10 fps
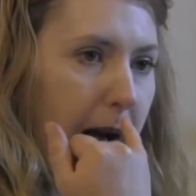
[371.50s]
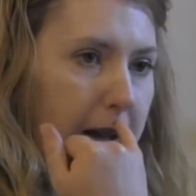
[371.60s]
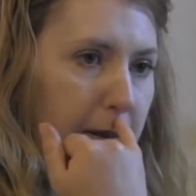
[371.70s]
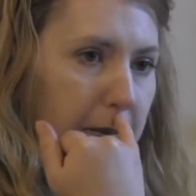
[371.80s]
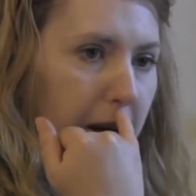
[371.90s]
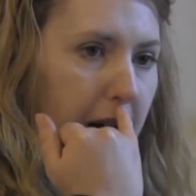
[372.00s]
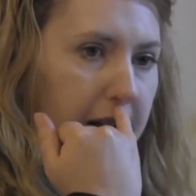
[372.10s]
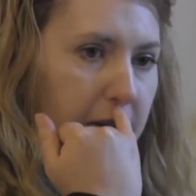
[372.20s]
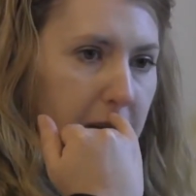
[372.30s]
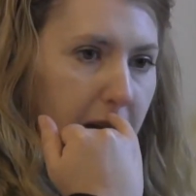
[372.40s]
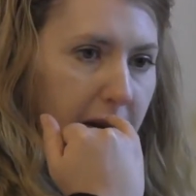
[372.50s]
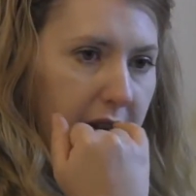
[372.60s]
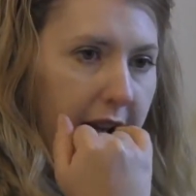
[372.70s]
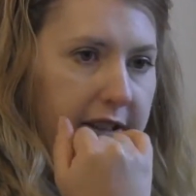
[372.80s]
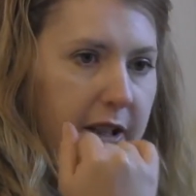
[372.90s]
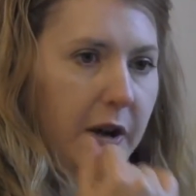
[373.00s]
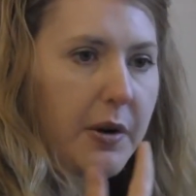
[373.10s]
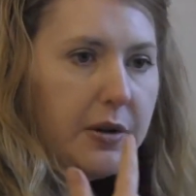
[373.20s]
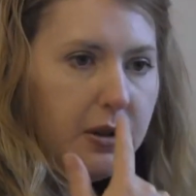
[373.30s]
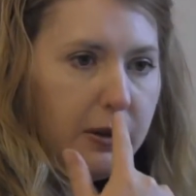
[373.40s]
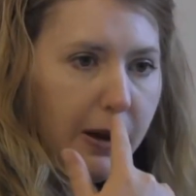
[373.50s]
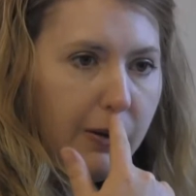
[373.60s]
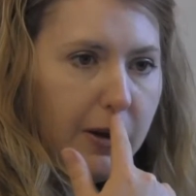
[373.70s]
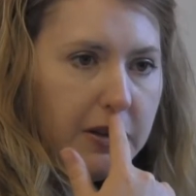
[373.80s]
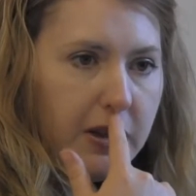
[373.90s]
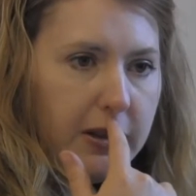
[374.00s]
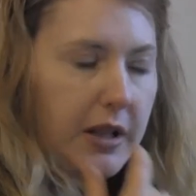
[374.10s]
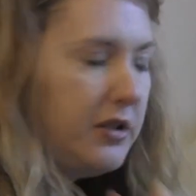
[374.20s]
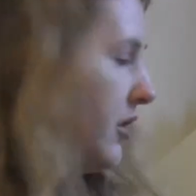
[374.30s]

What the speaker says: at the bottom of that nose, you're going to need